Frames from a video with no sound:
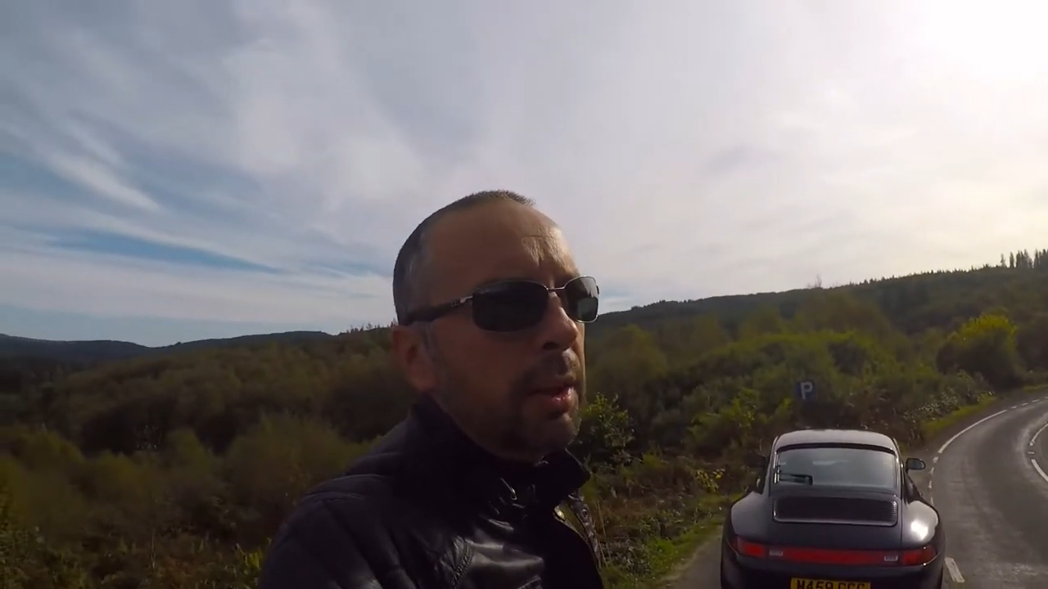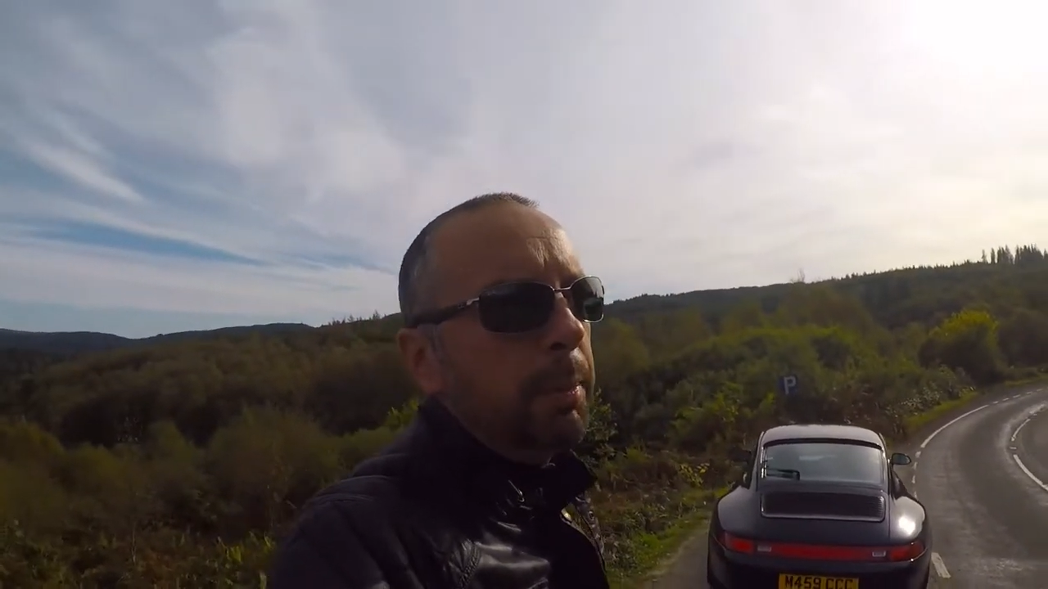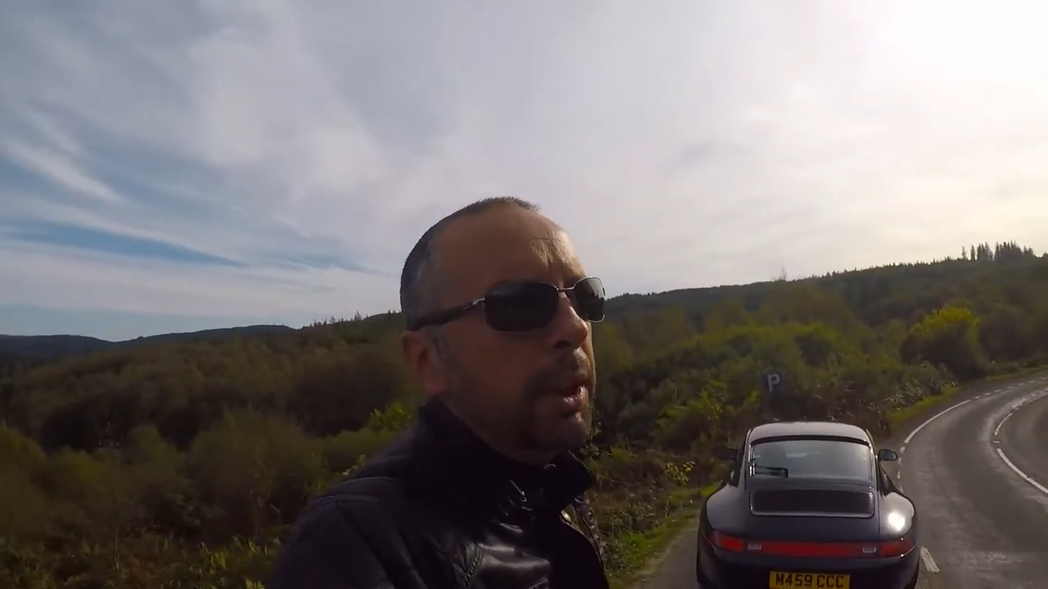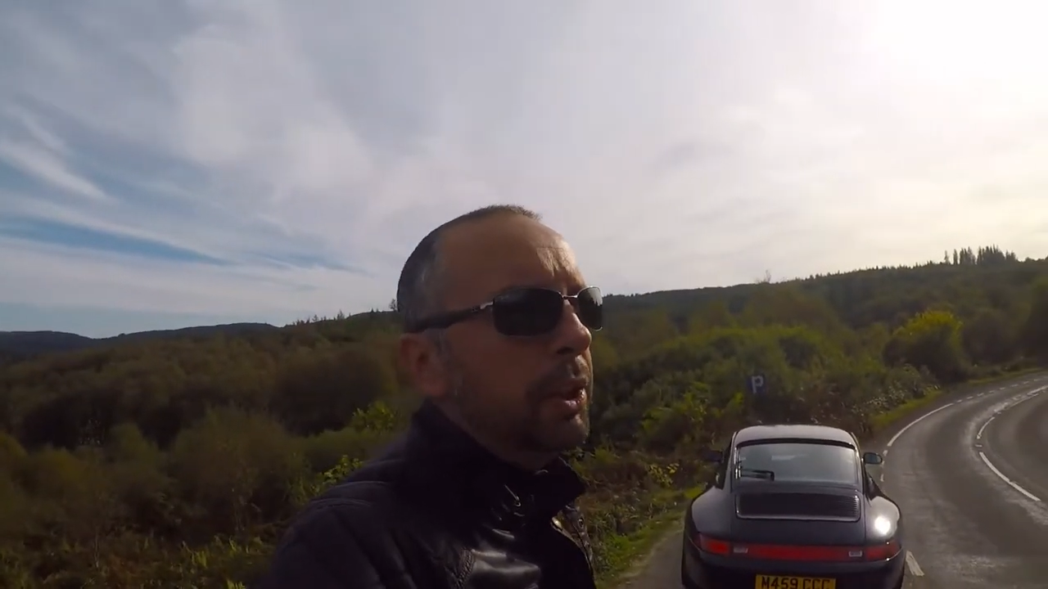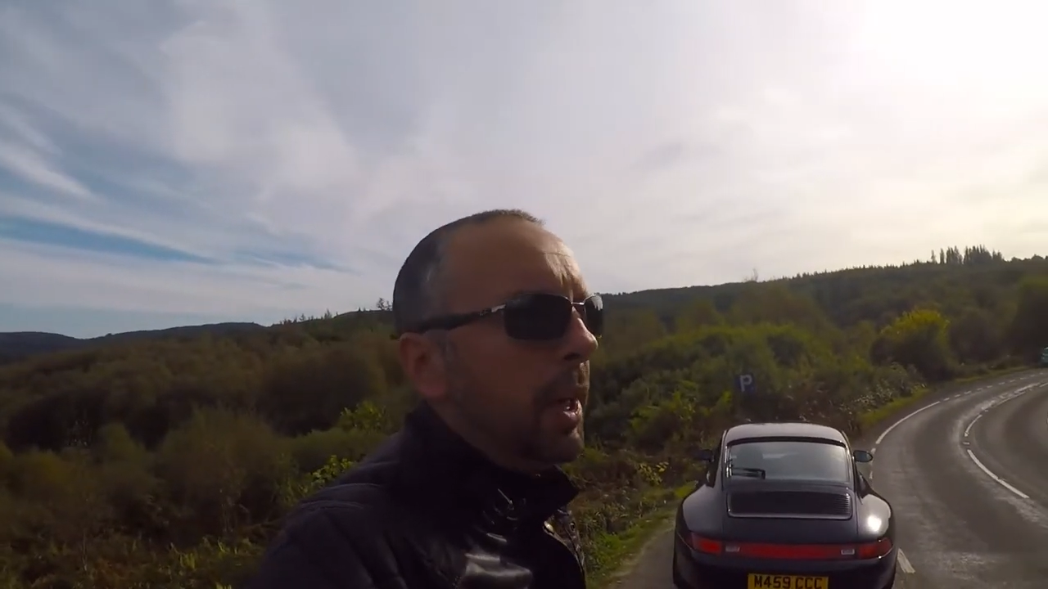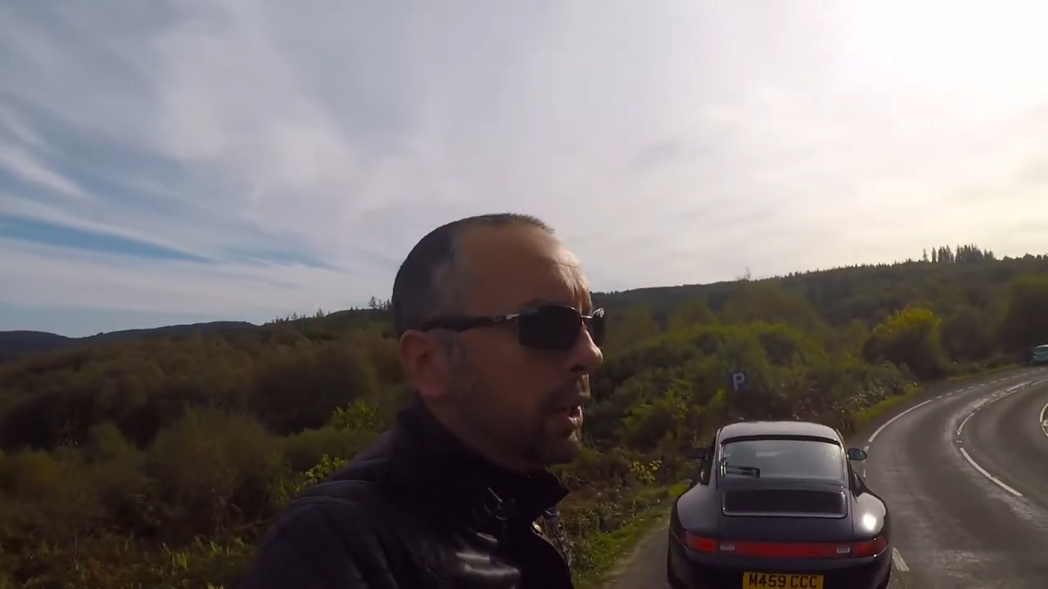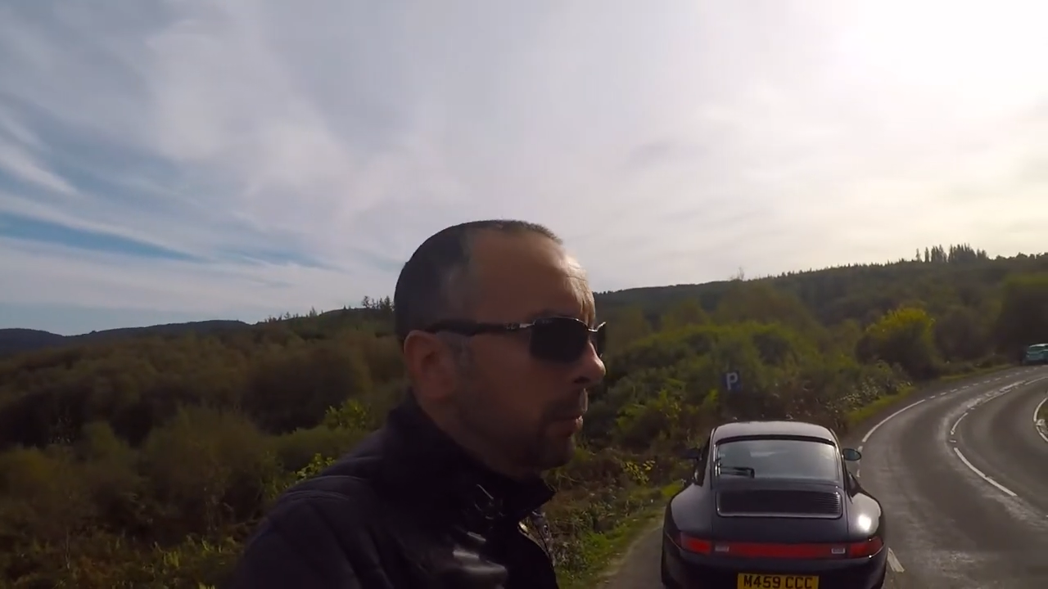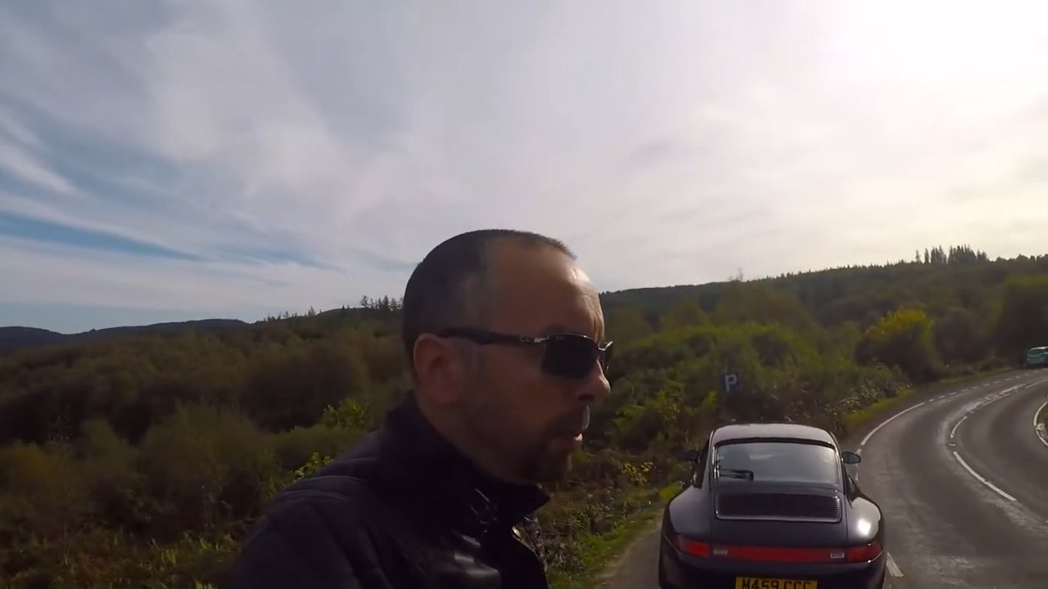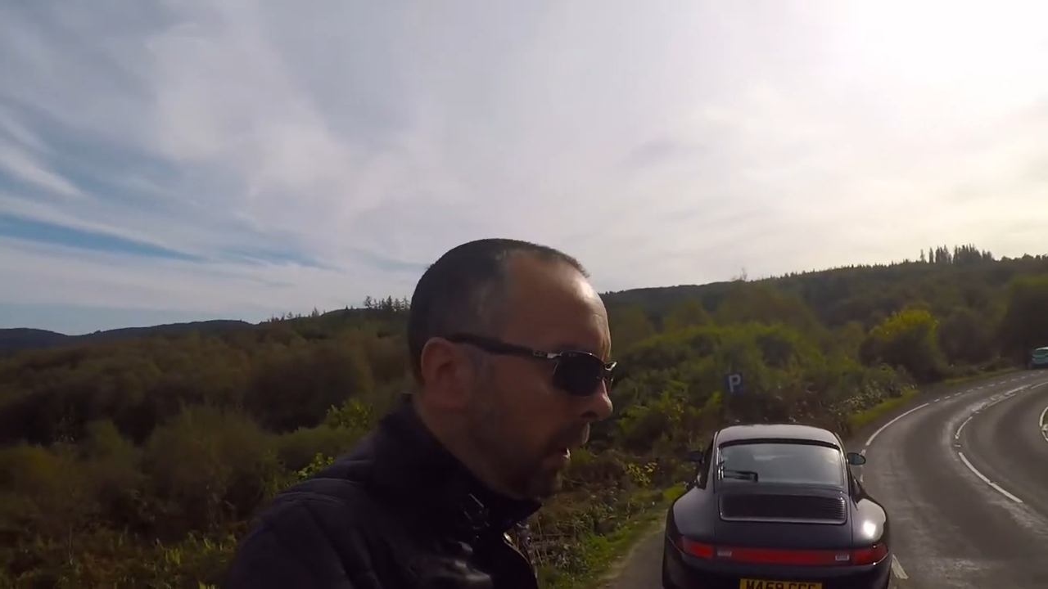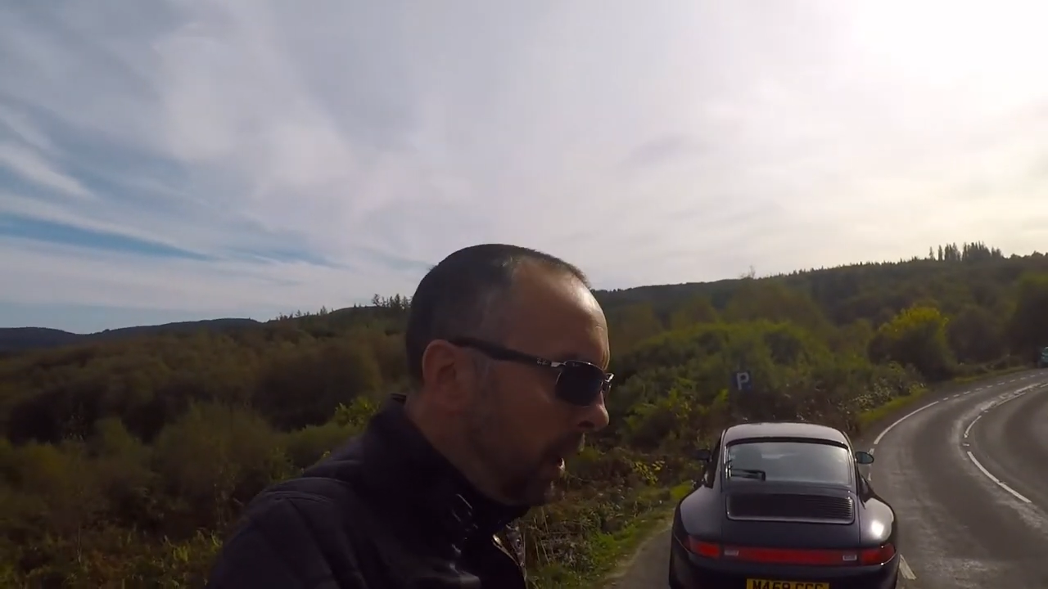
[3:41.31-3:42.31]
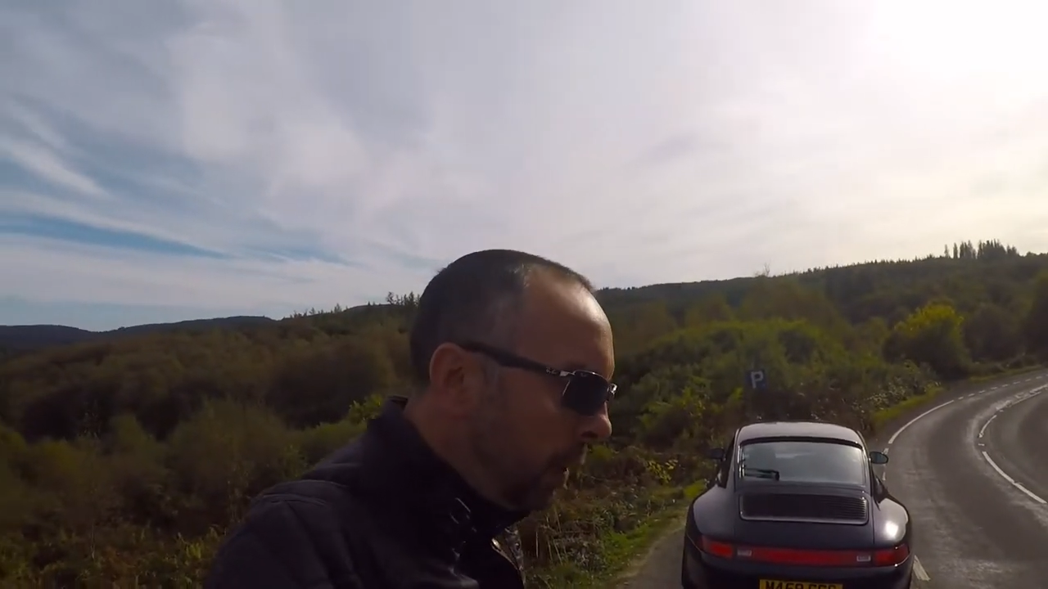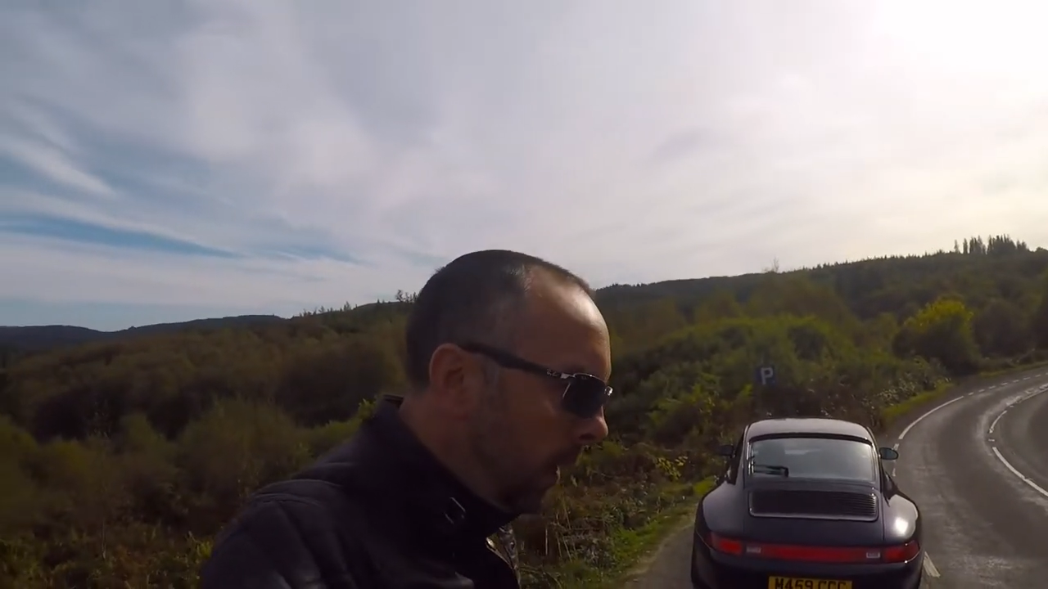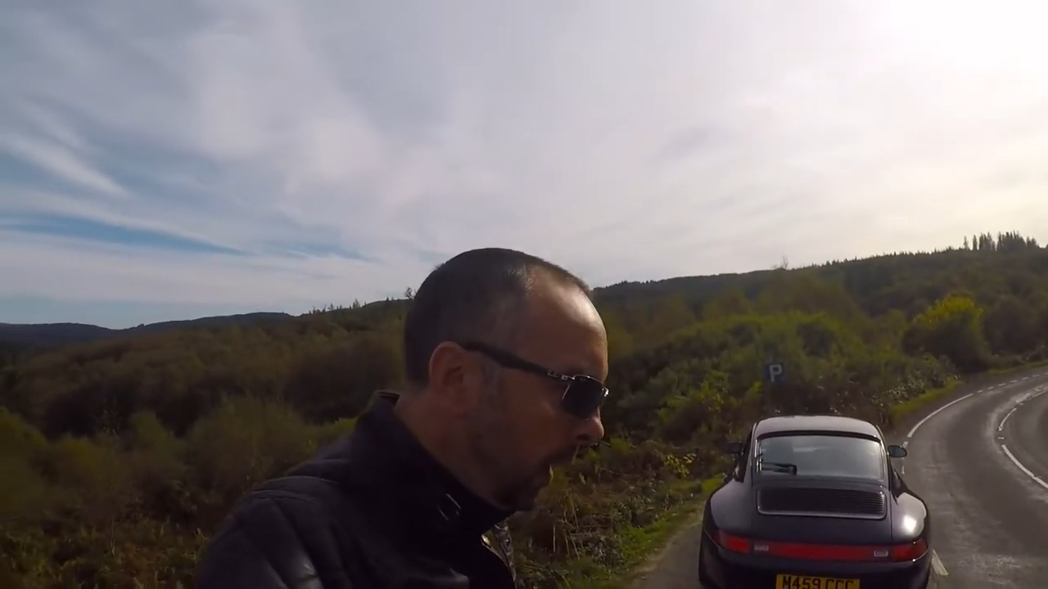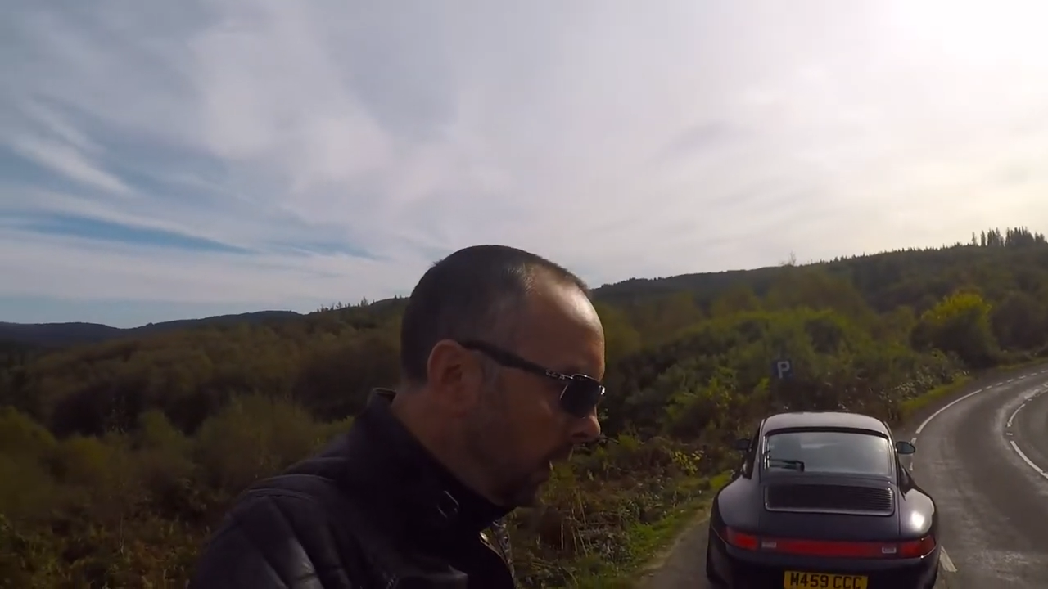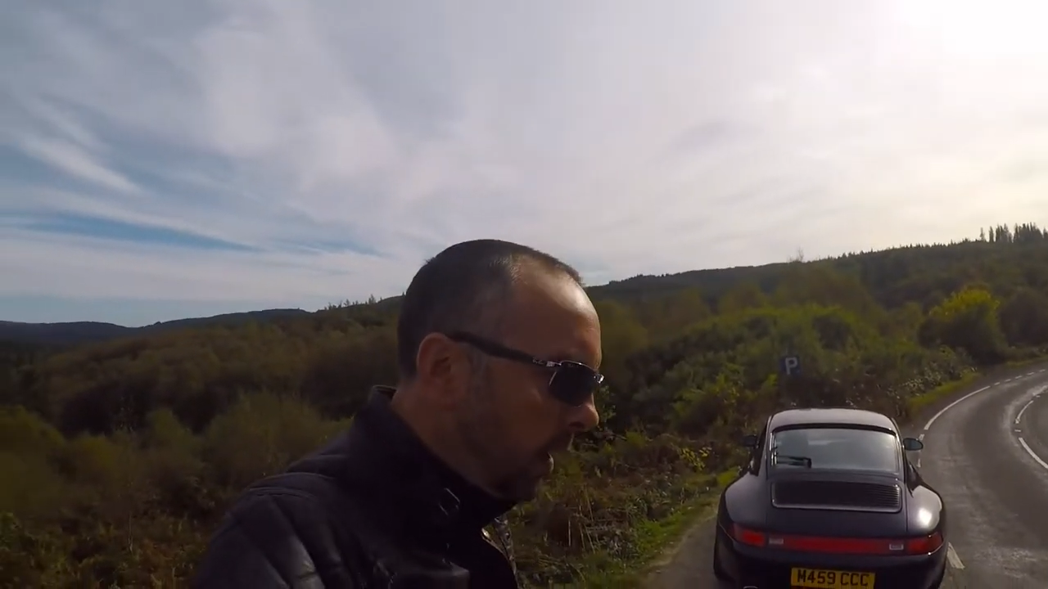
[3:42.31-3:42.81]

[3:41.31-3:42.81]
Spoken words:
depreciation pretty quick,